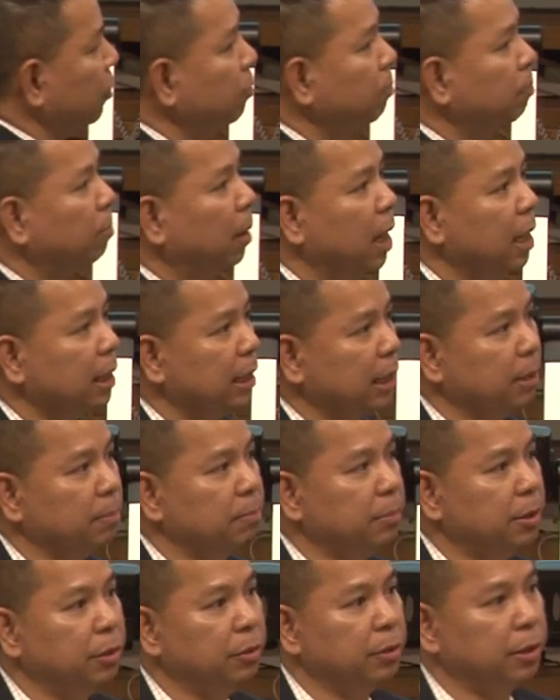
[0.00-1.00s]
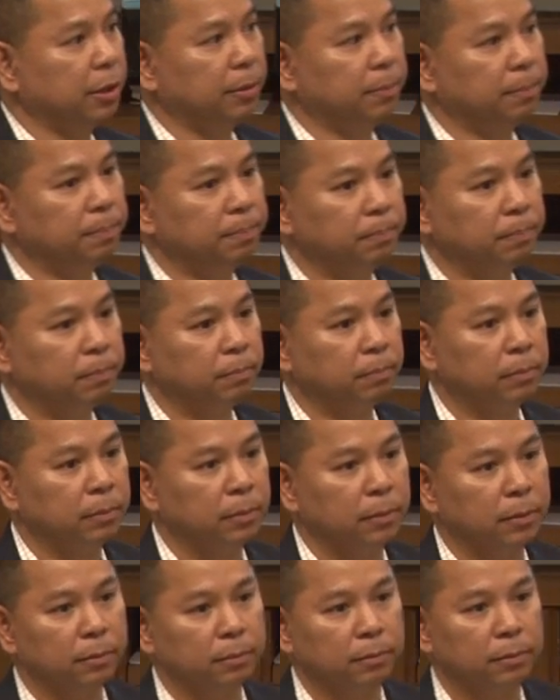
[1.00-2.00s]
you bought a computer,
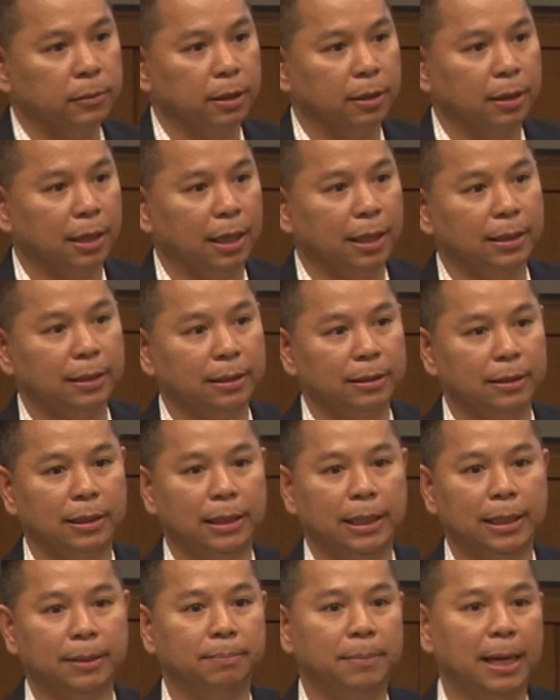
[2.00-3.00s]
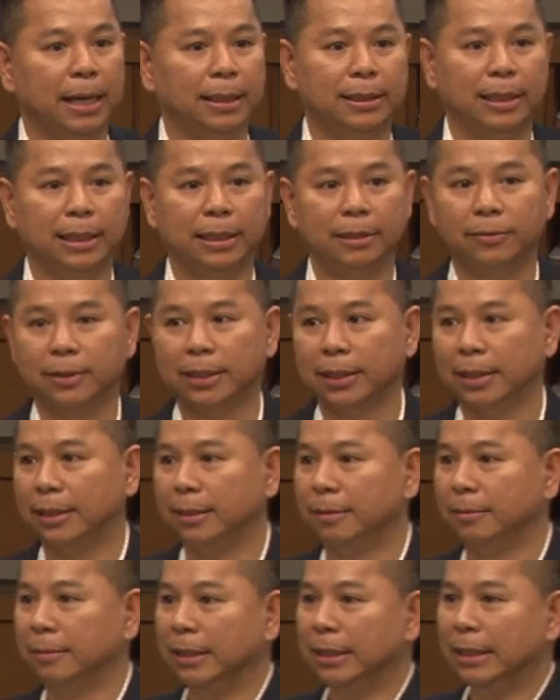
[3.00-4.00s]
okay, uh, back then it was
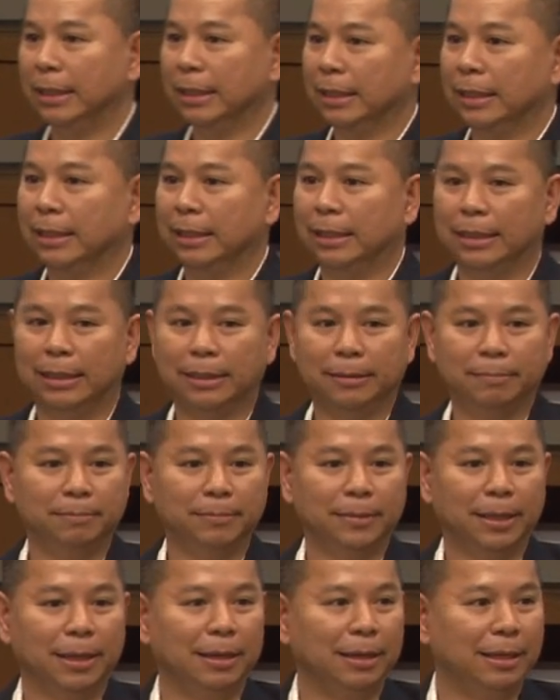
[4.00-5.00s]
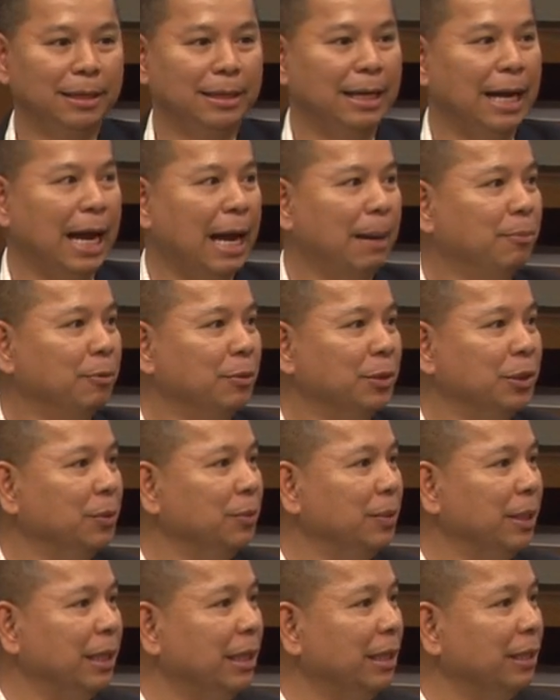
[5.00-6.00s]
a, uh, an Apple
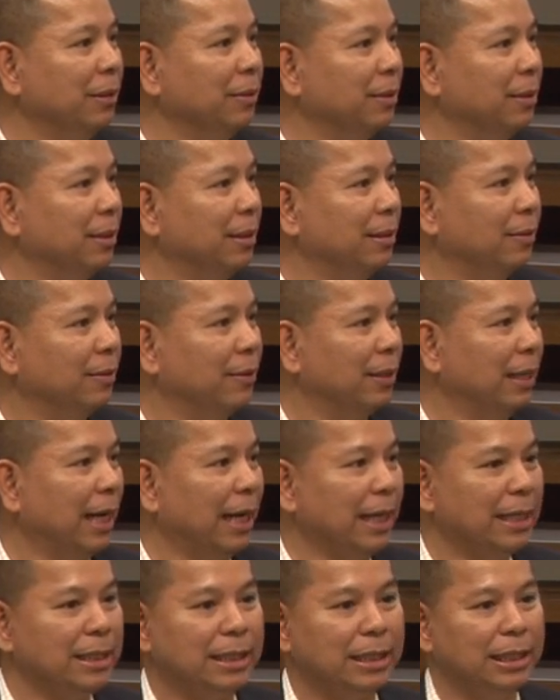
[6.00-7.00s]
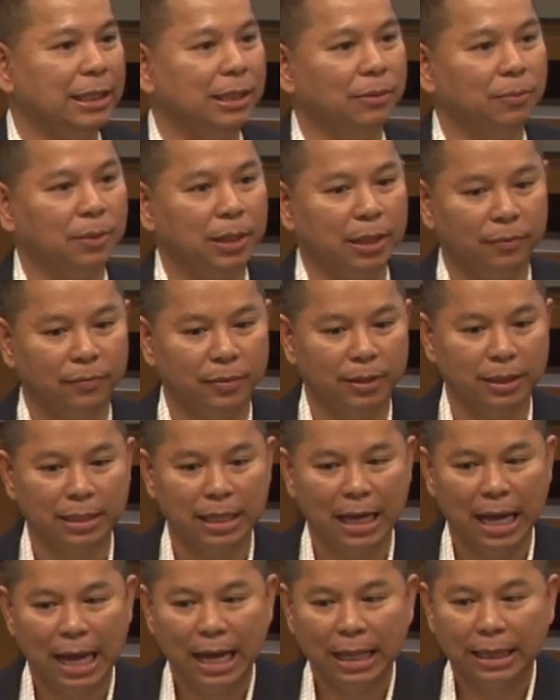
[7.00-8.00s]
IIe or, or an XT or whatever it
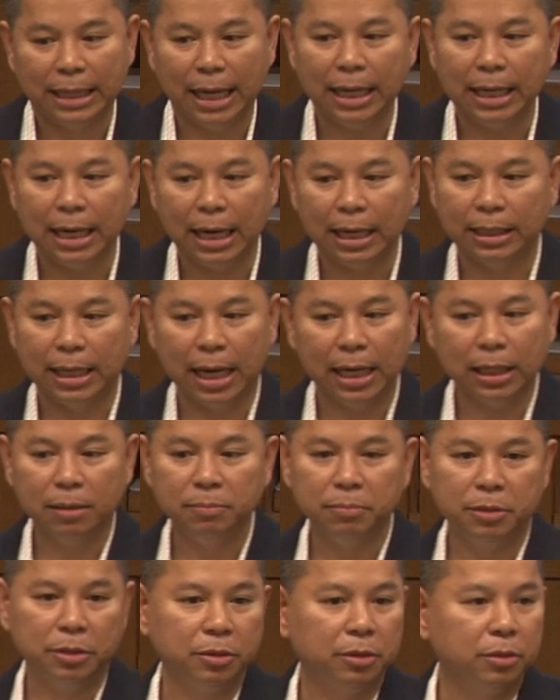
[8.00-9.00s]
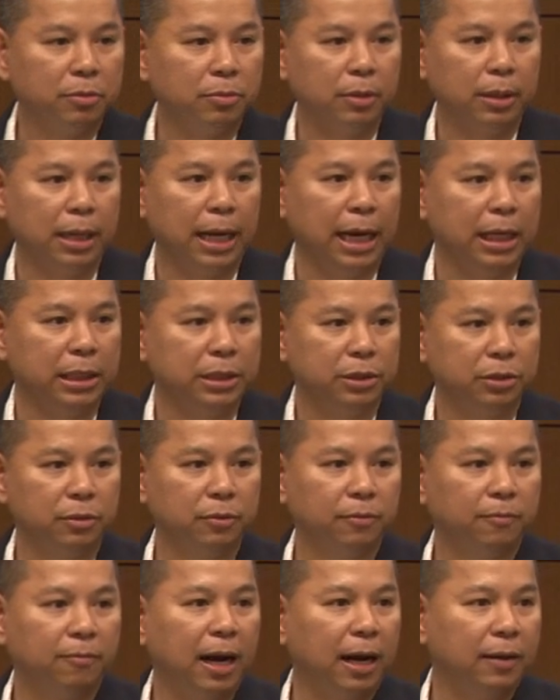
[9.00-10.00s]
is, that, that computer will last
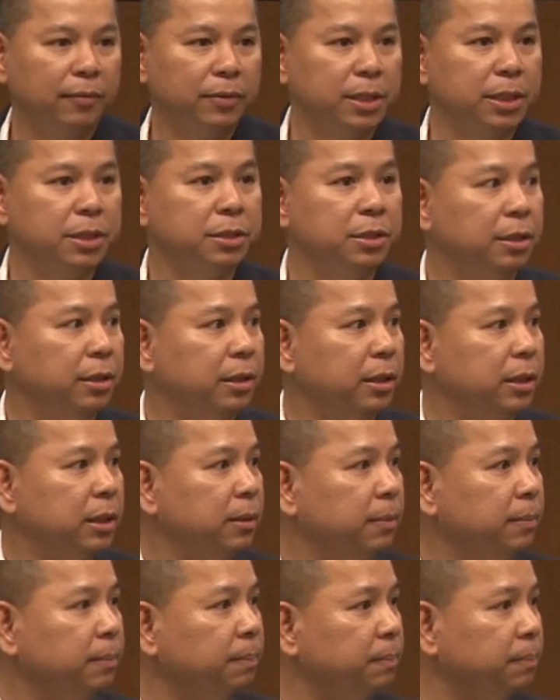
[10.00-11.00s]
you five, six years.